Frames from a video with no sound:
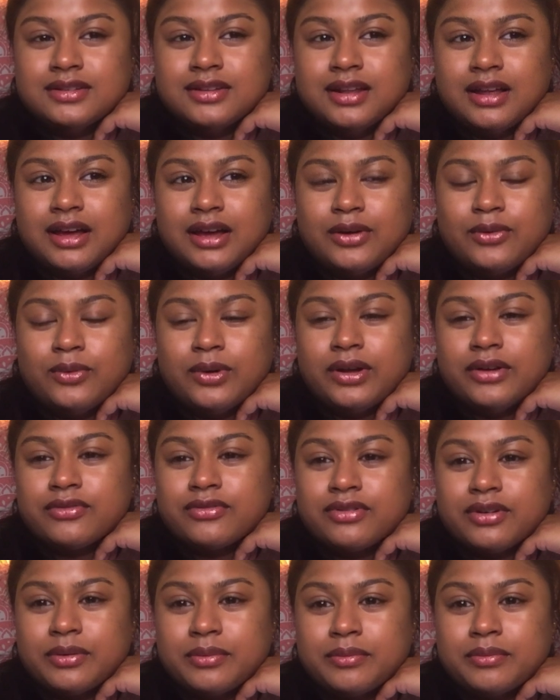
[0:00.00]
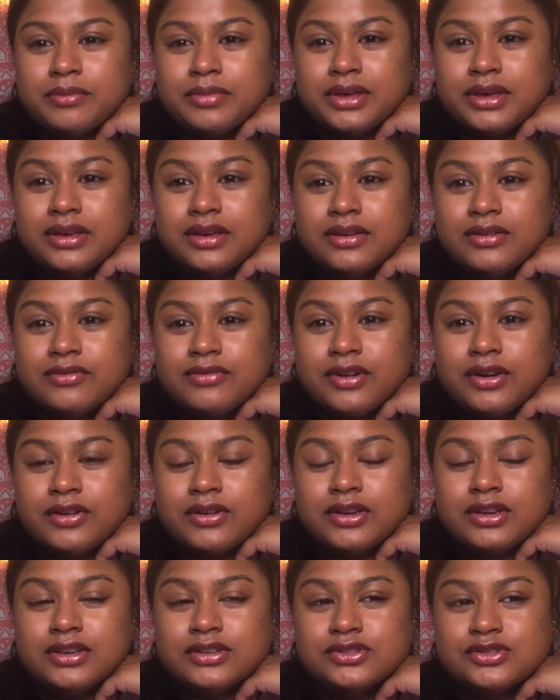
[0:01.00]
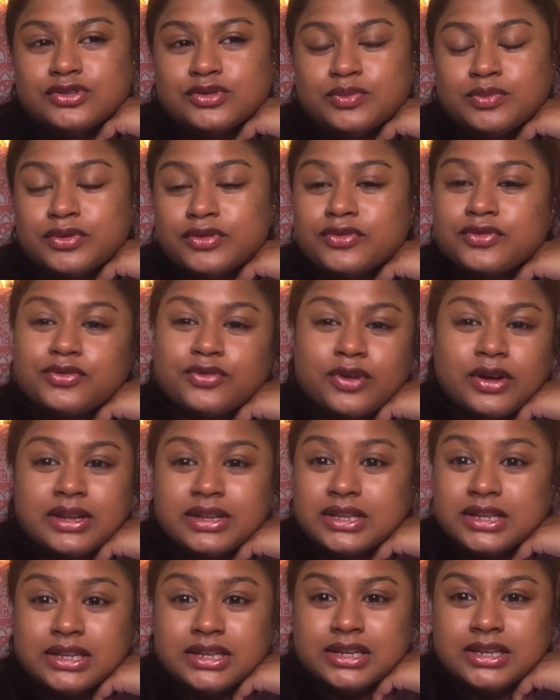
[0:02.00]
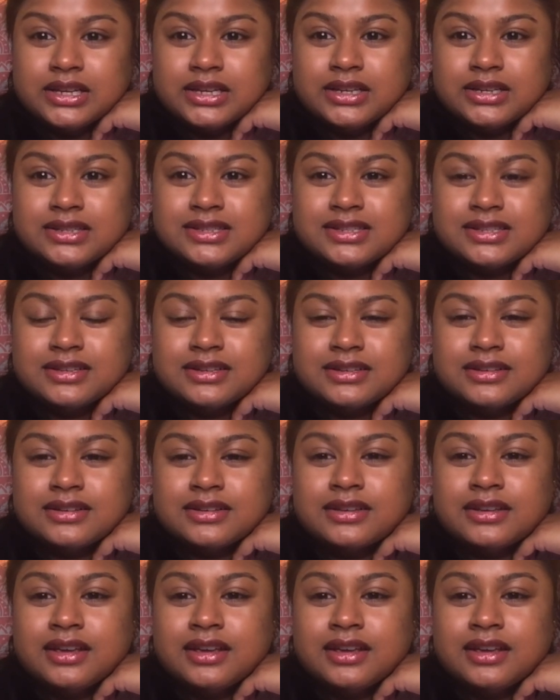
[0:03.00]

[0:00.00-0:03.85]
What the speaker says: I went from being very super friendly to